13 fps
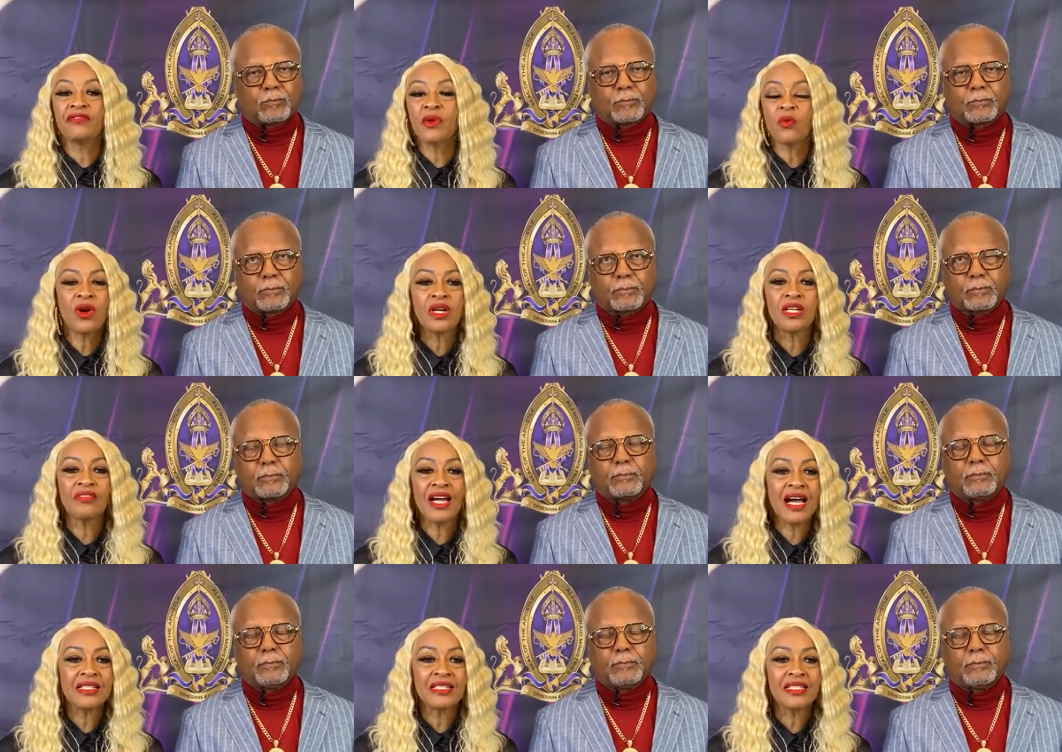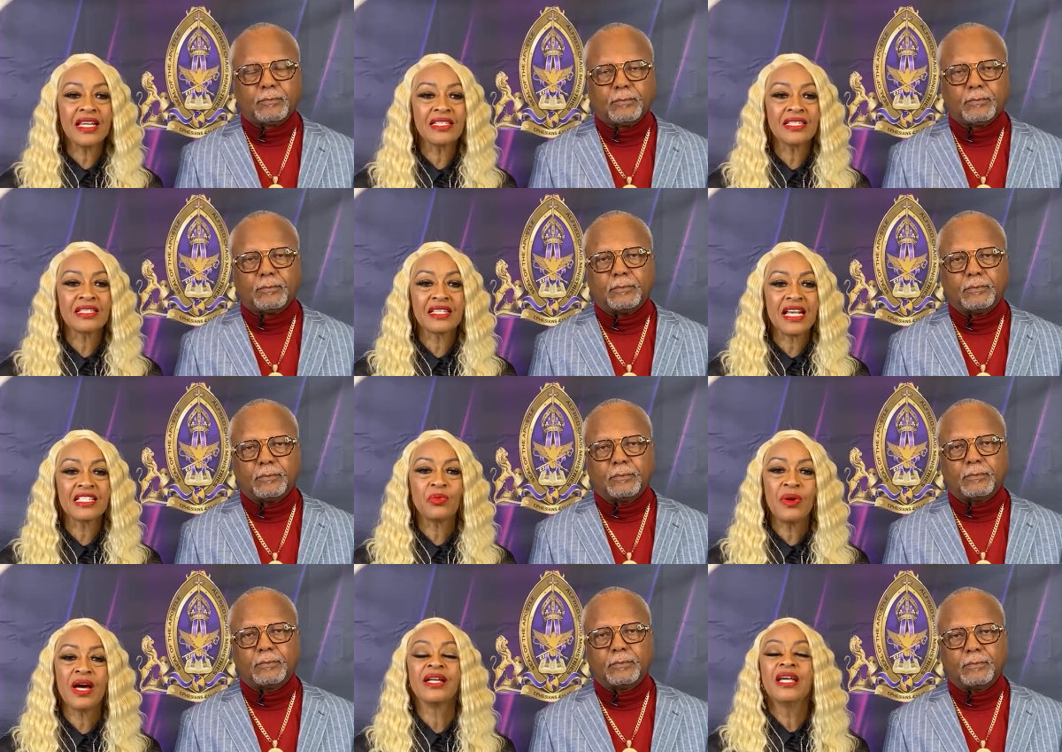Speaker 1: if the word of God says,
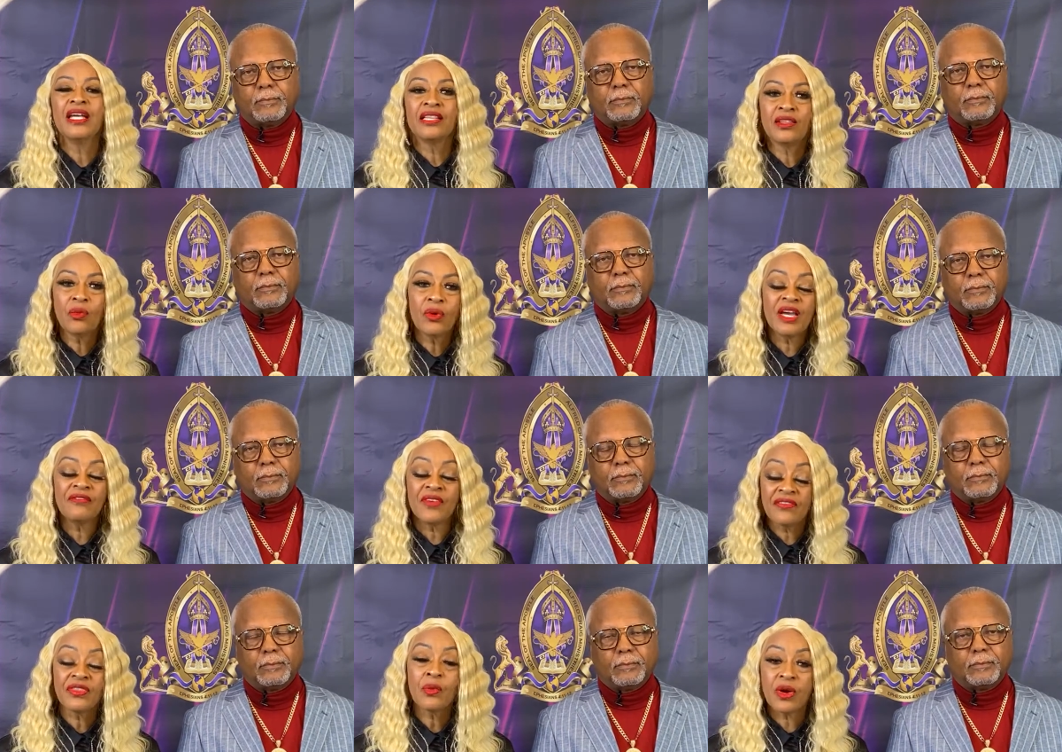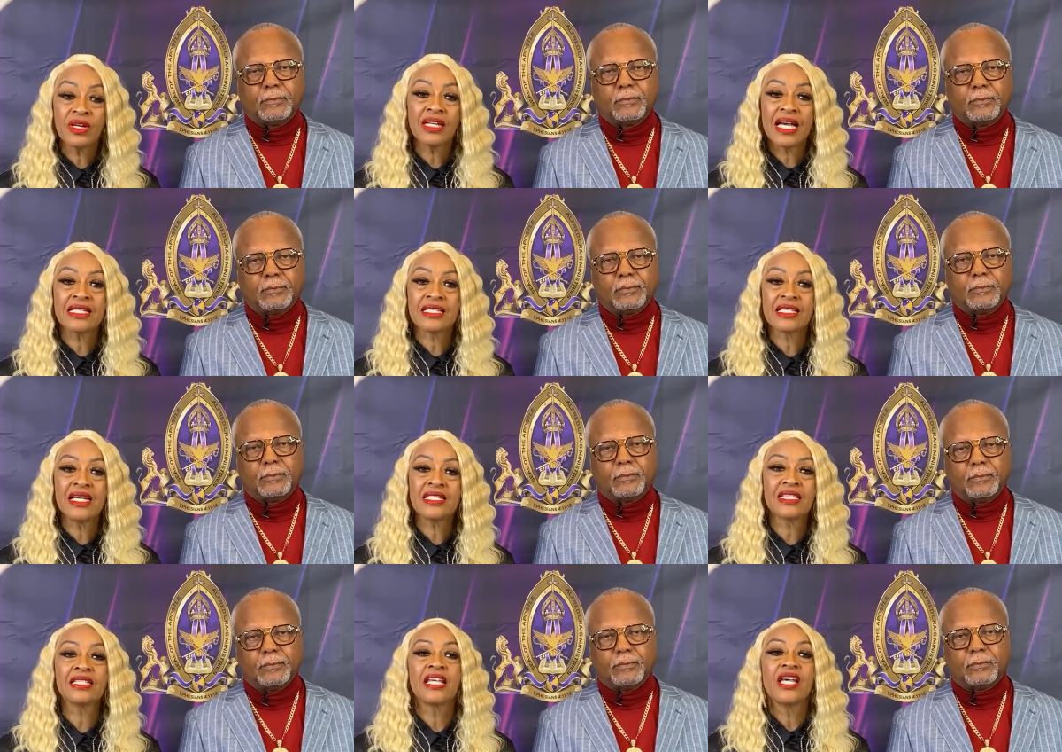guess what? The, if, if the word of God
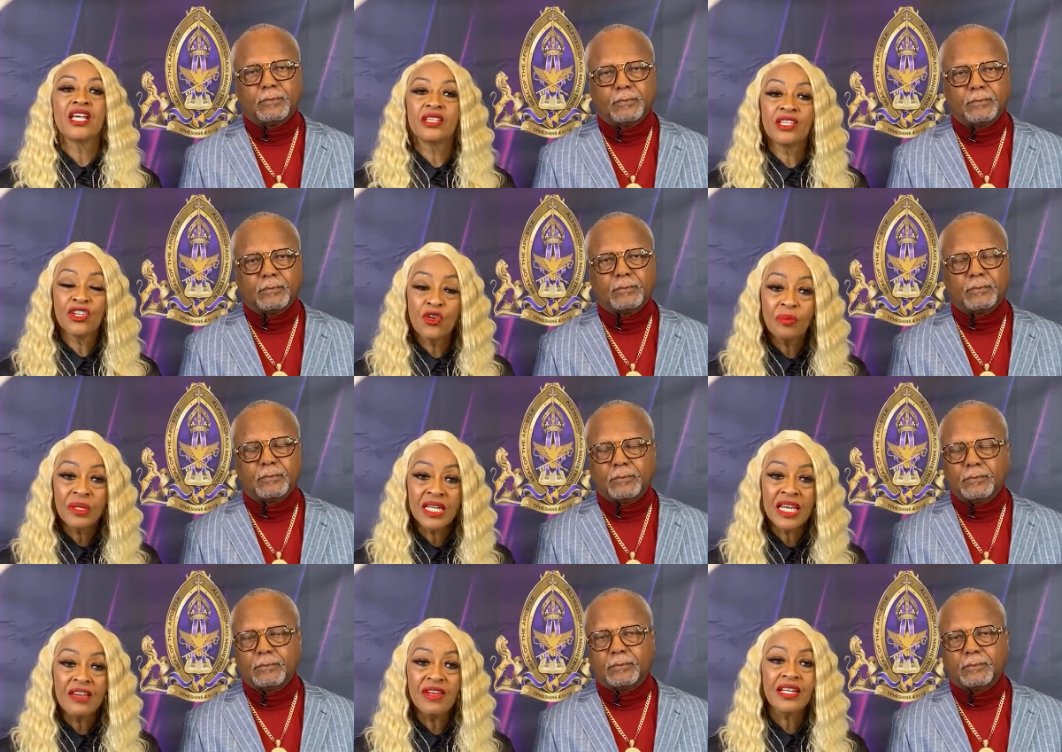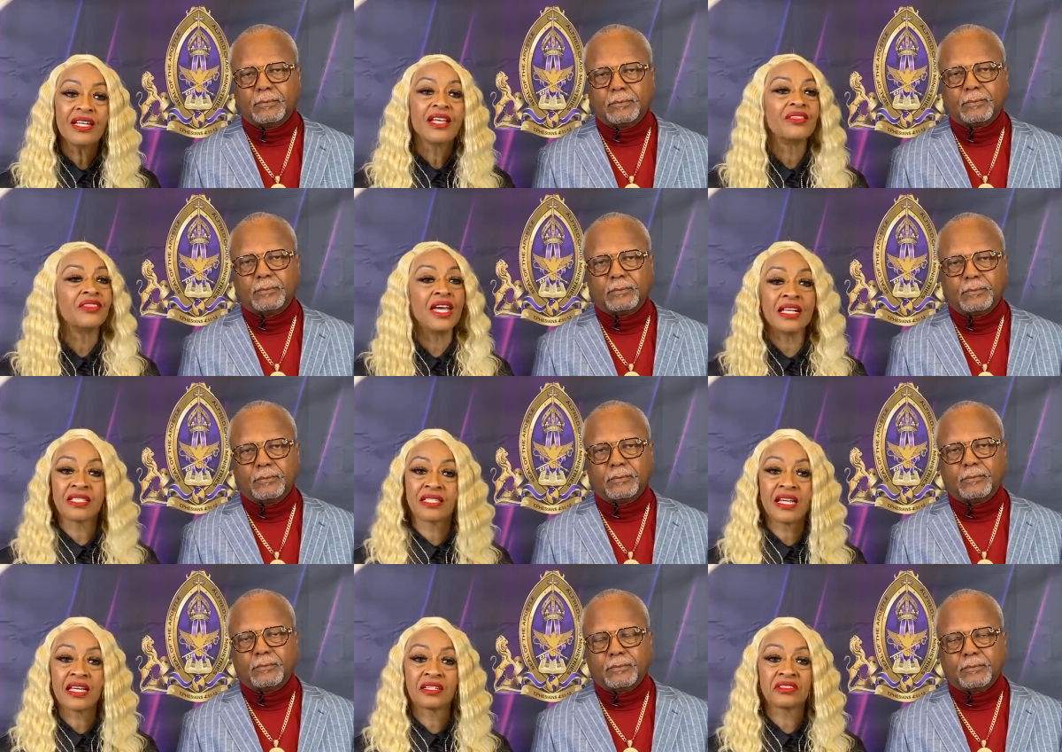says is you believe it,
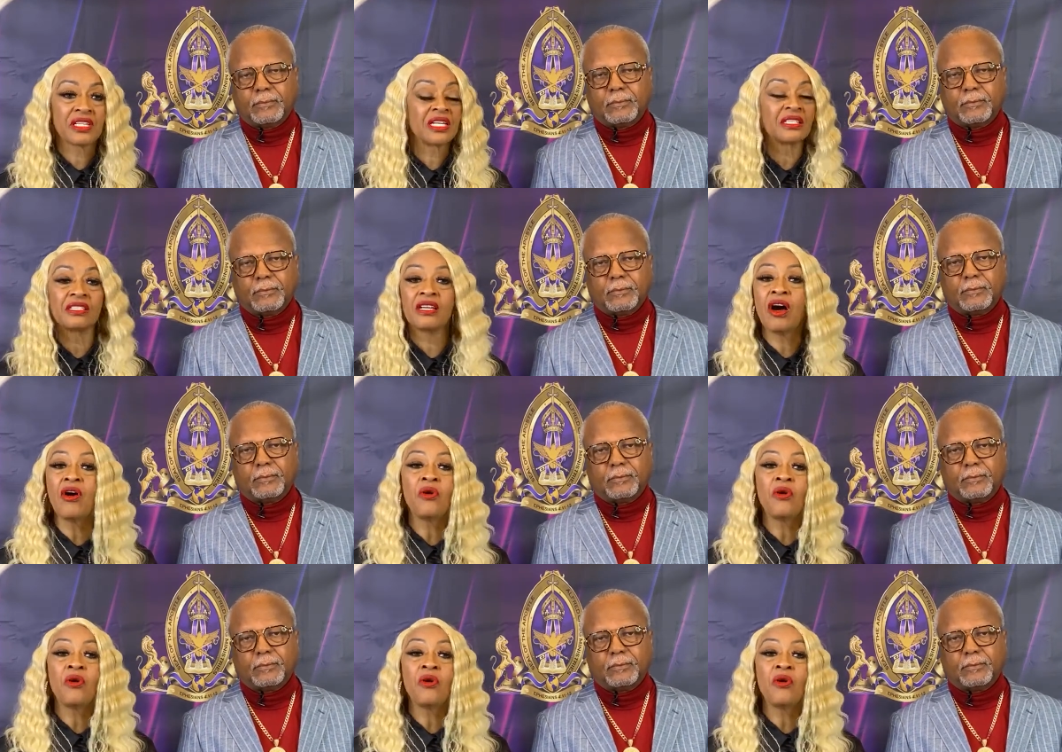that settles it.